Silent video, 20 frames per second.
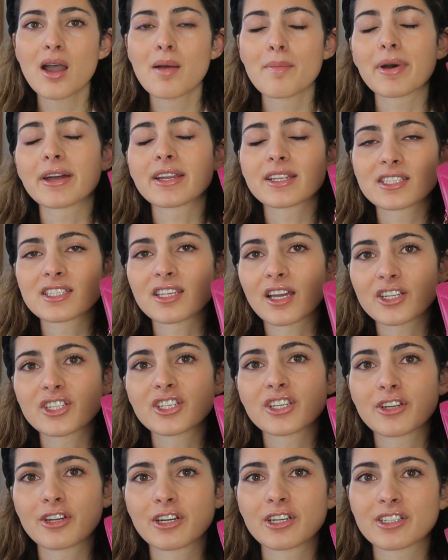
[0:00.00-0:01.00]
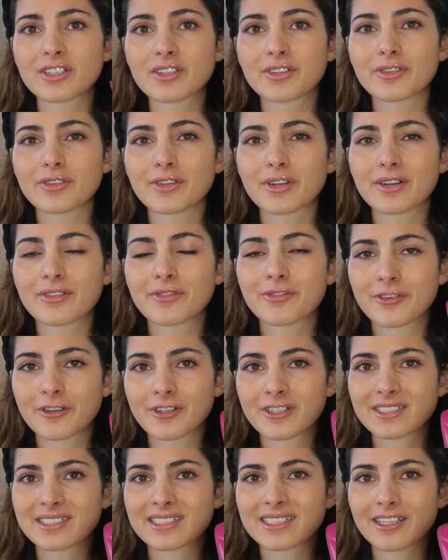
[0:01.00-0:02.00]
but it's such a good
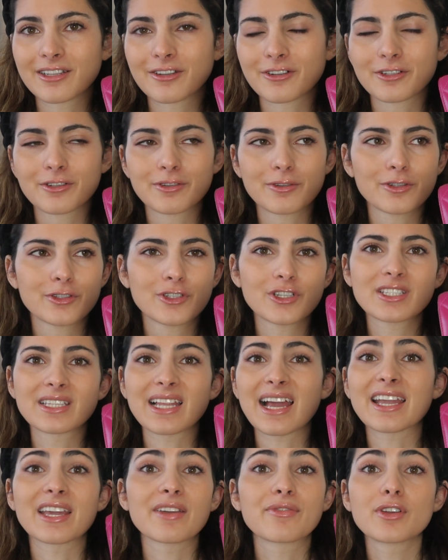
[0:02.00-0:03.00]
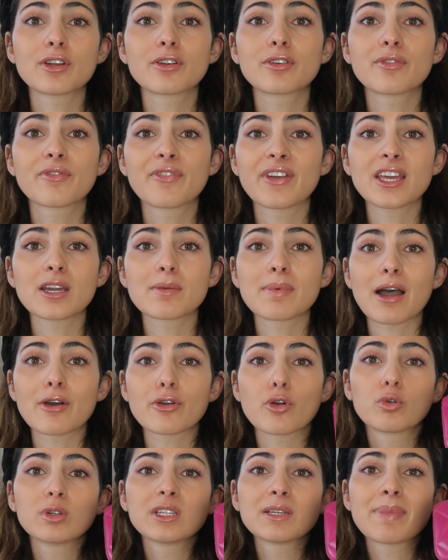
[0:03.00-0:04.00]
first, or just like if you're thinking about
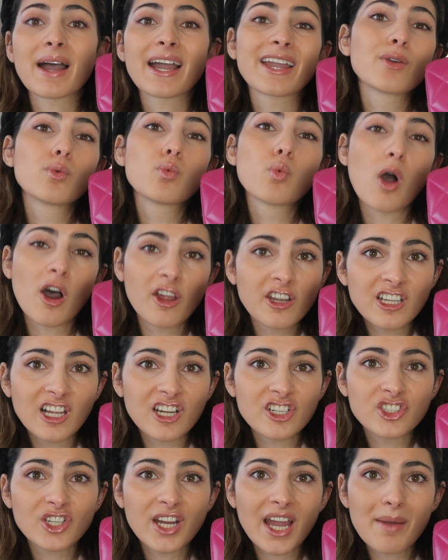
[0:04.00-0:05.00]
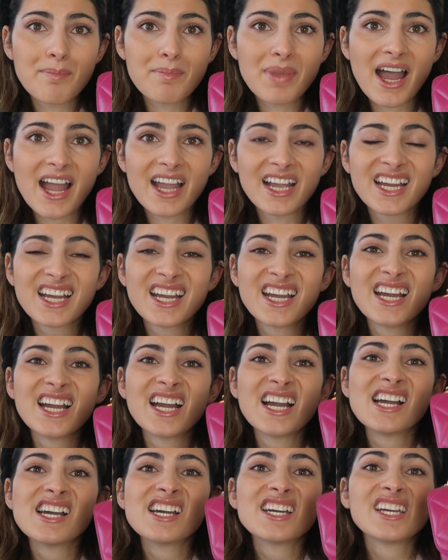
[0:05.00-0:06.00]
only buying one luxury handbag,
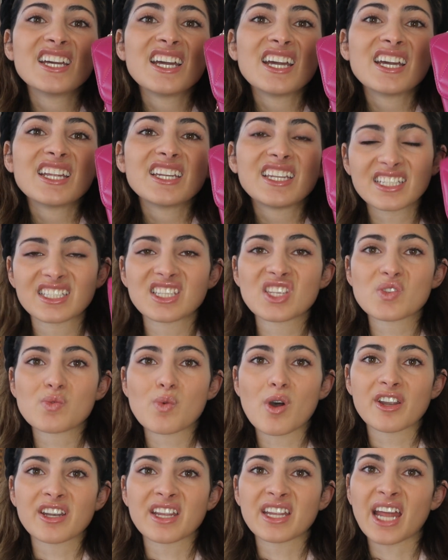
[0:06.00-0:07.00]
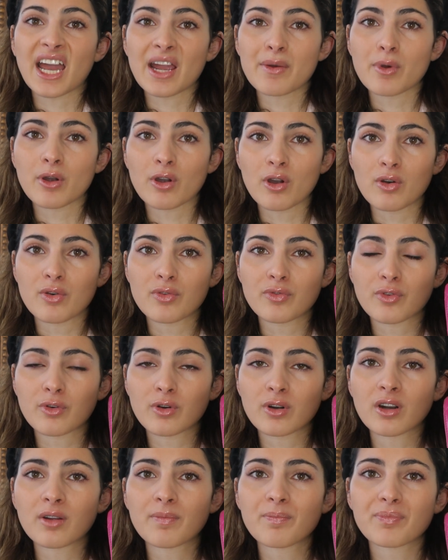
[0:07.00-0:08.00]
this is one that I would go
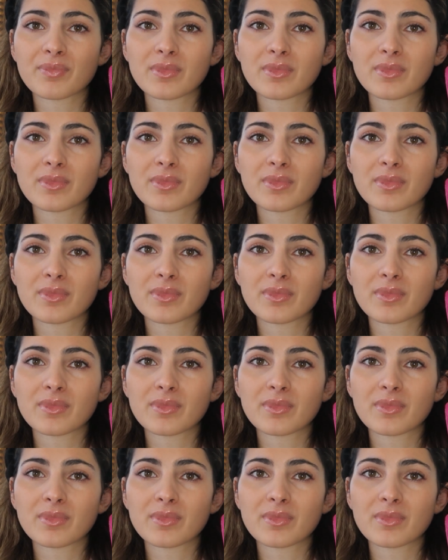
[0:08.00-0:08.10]
for.